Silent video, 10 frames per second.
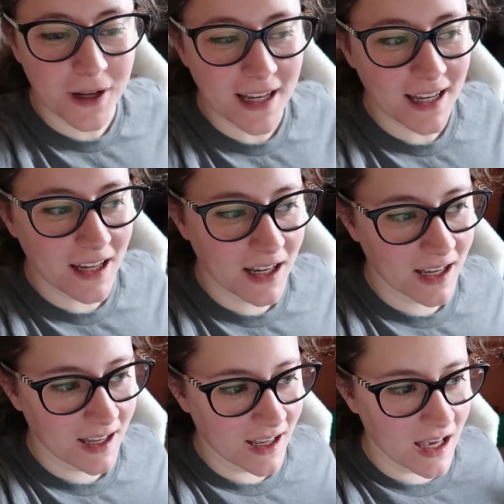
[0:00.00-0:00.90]
We
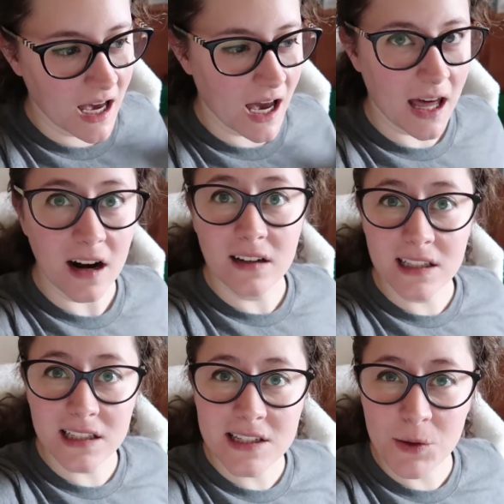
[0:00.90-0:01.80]
had our
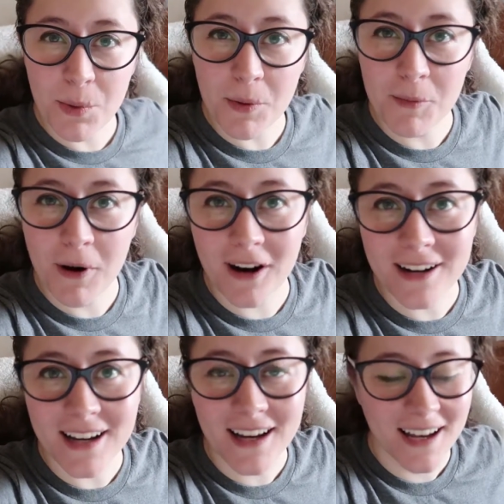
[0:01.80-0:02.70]
little Super Bowl
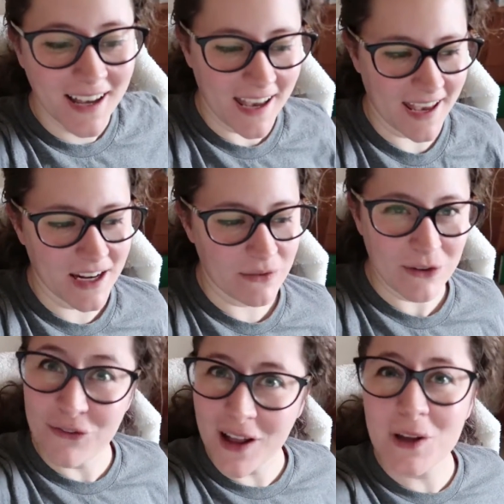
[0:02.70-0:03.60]
party and if
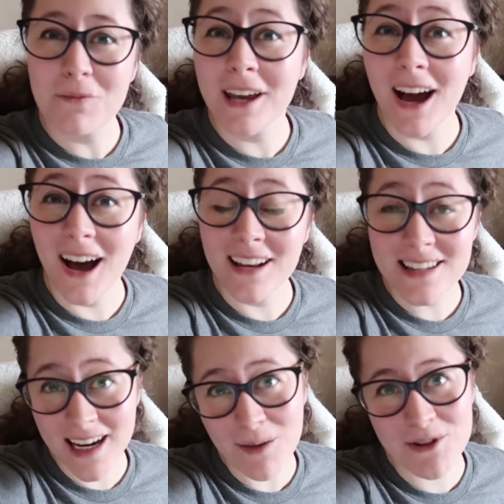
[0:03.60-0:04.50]
you follow me
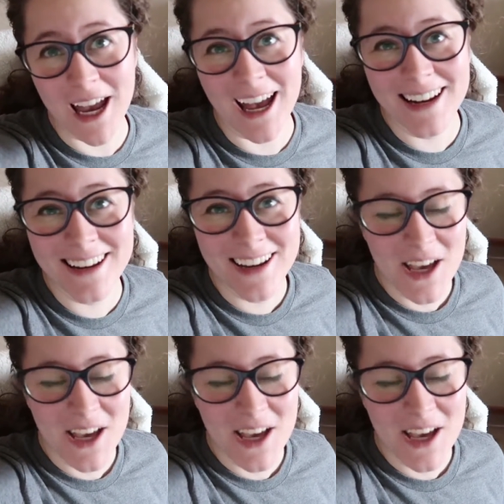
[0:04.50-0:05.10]
on Snapchat,